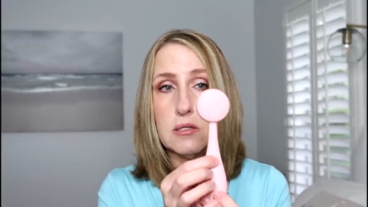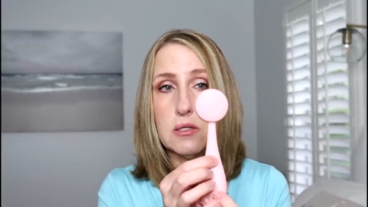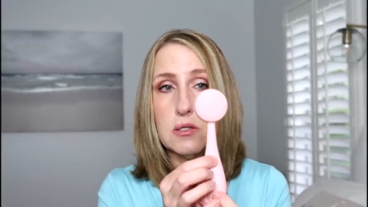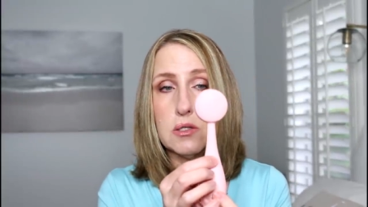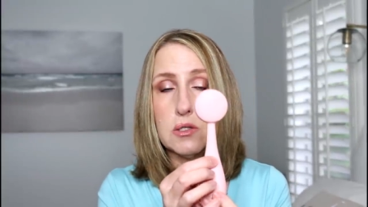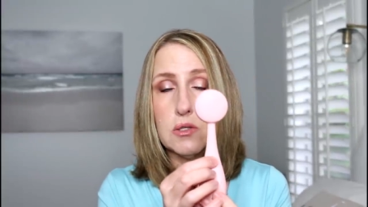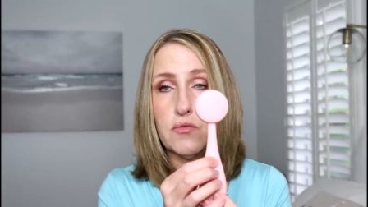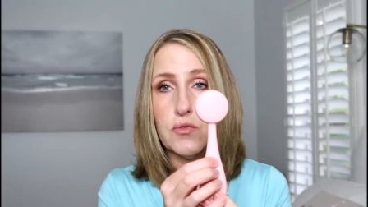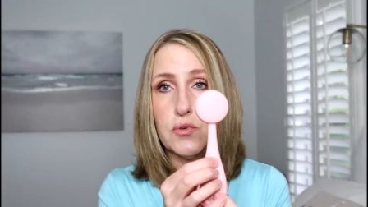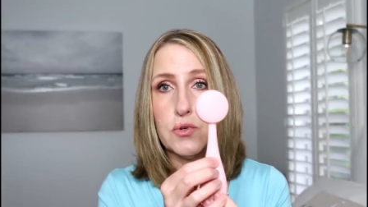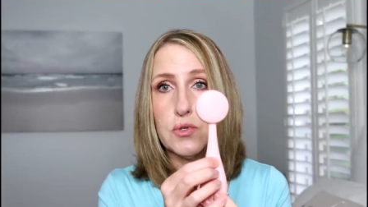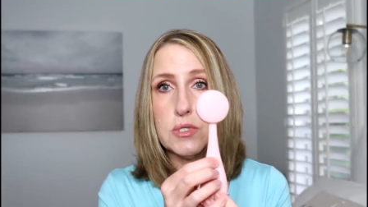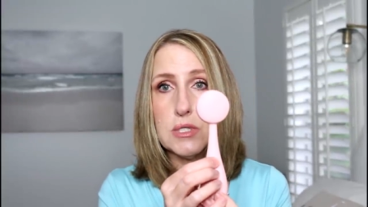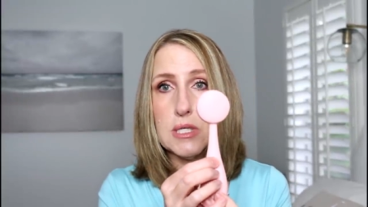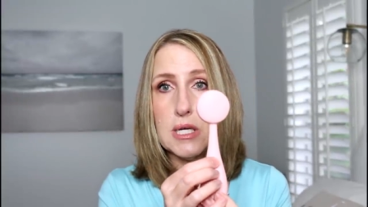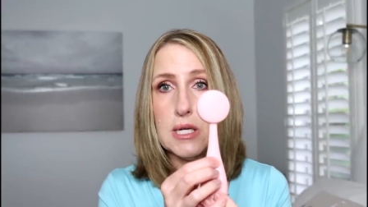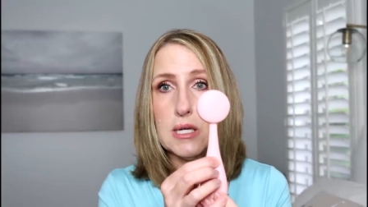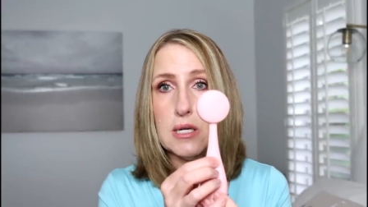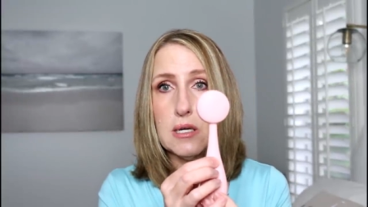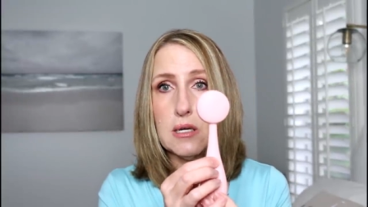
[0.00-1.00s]
So that's the first
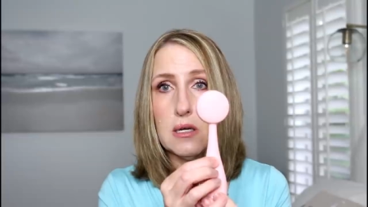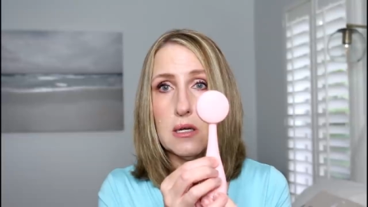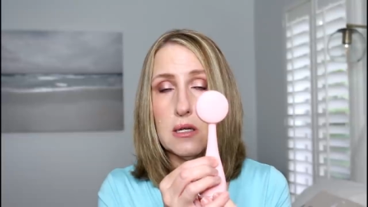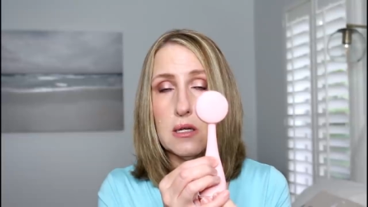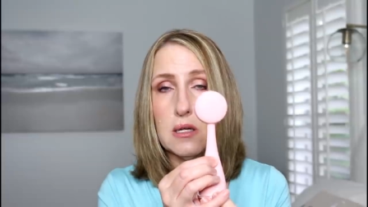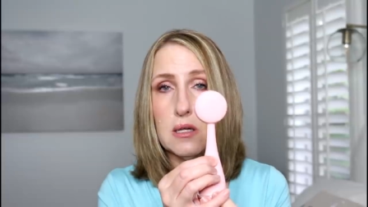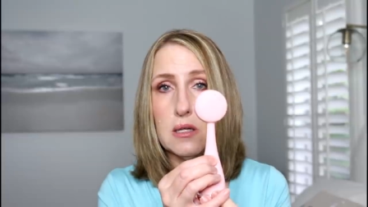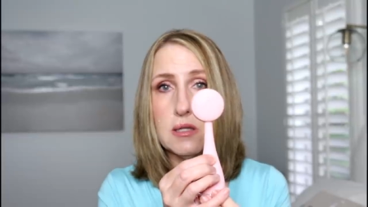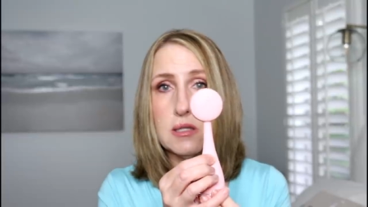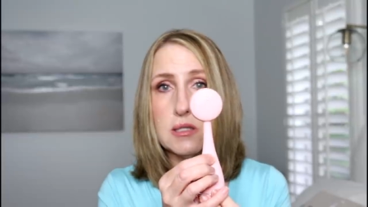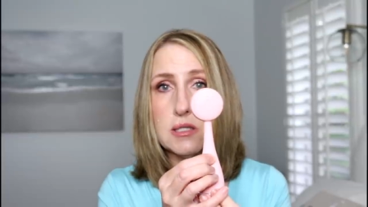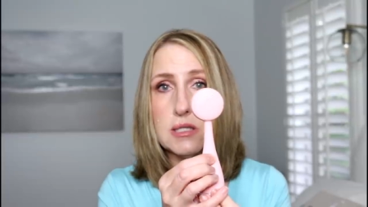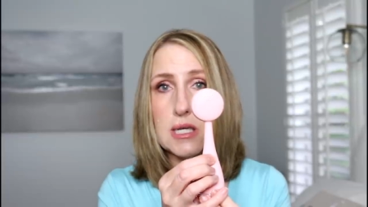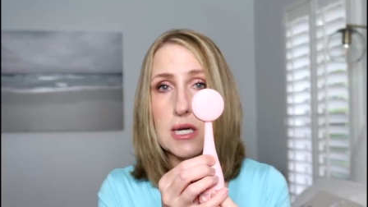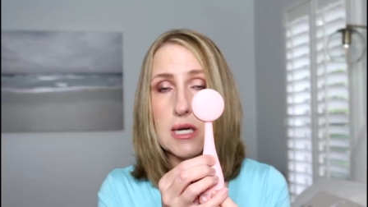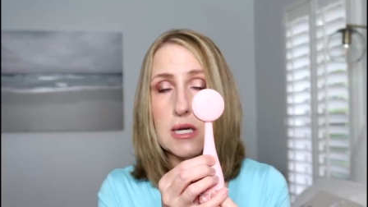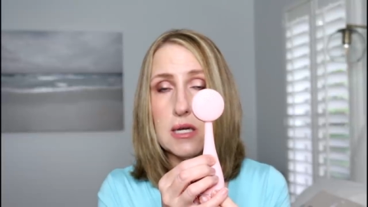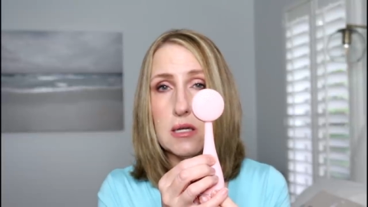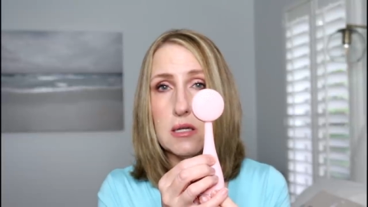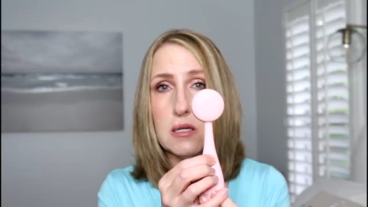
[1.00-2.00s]
setting. And the
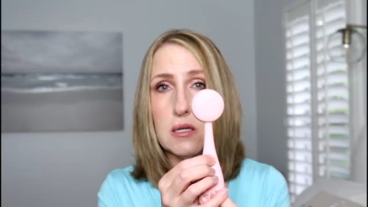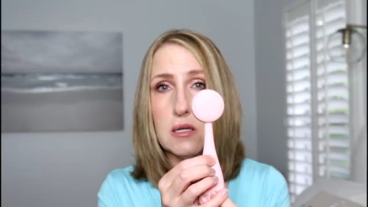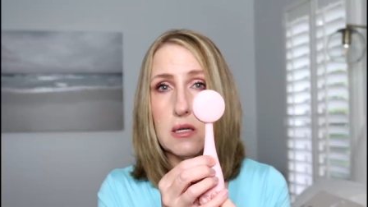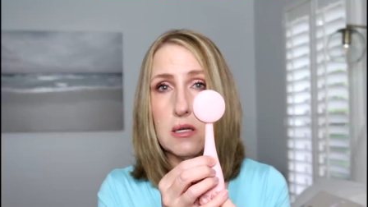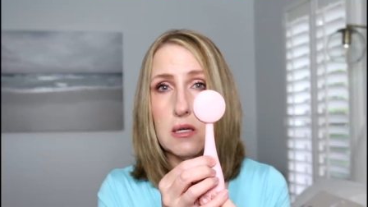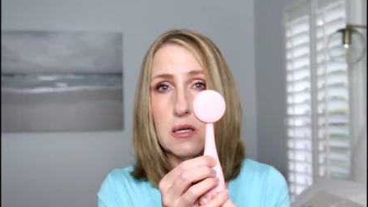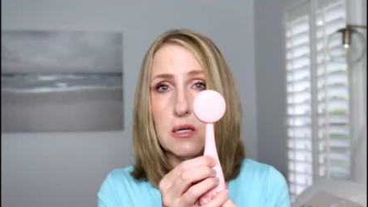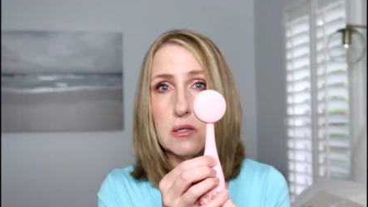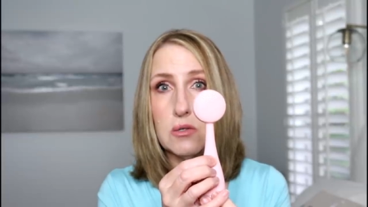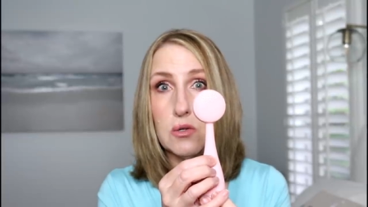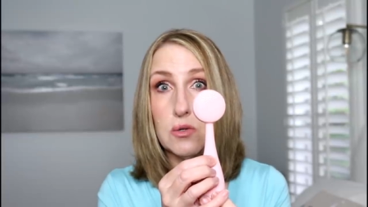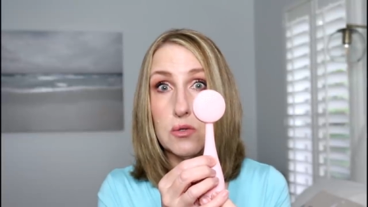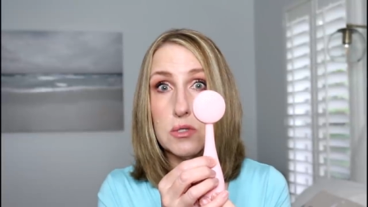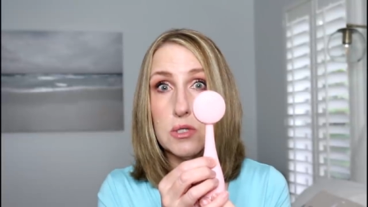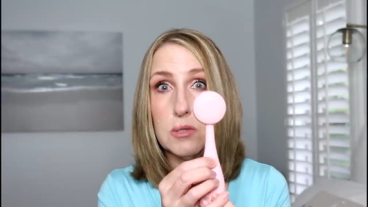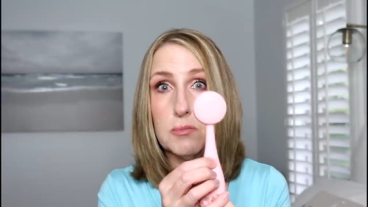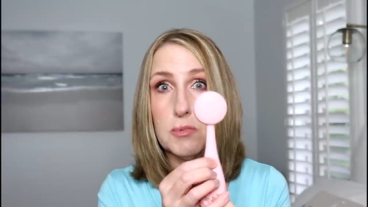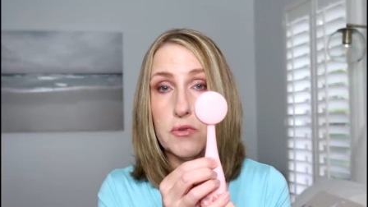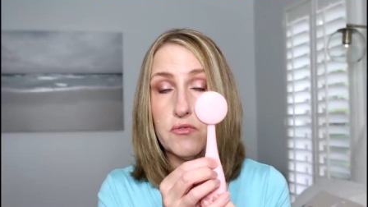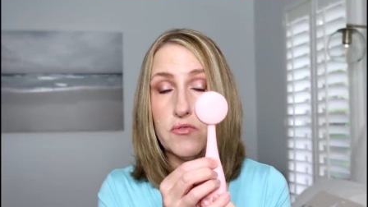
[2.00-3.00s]
second
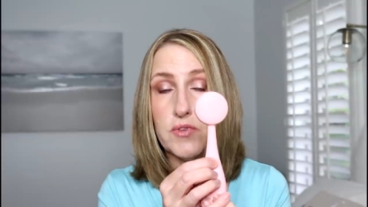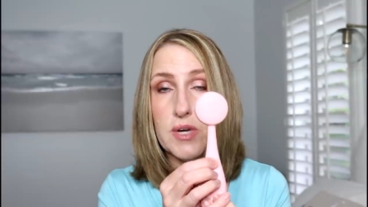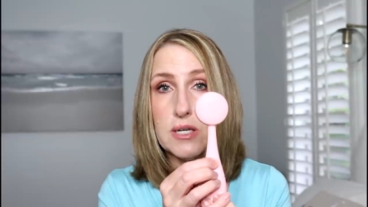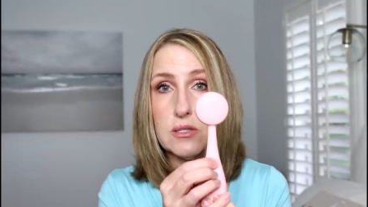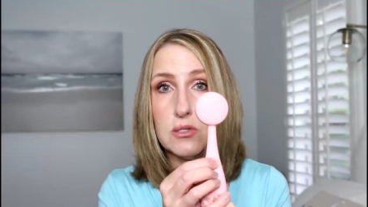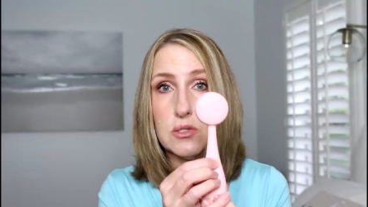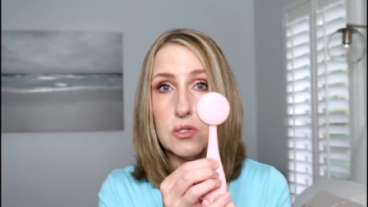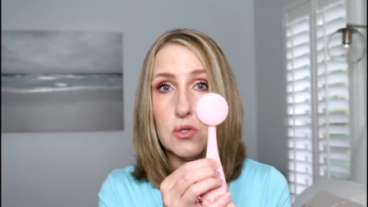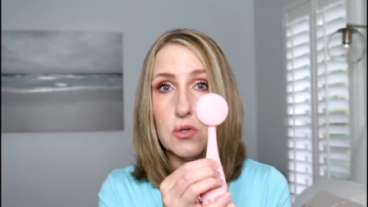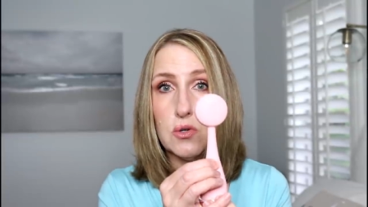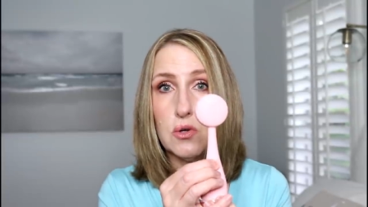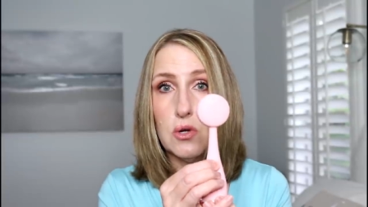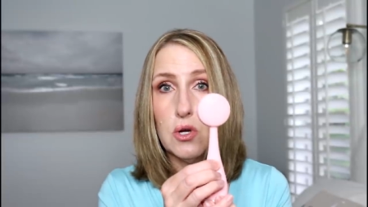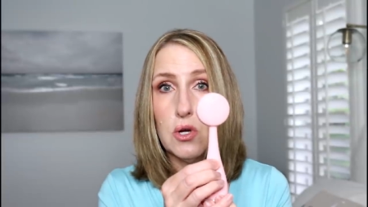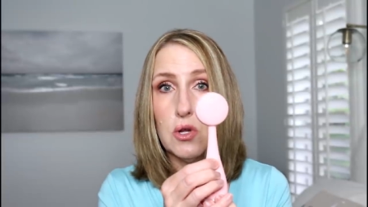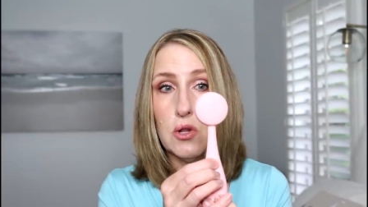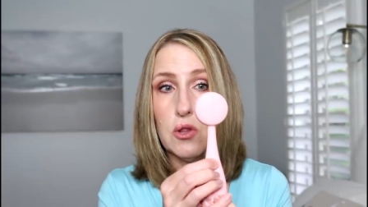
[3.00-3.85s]
goes a little bit faster.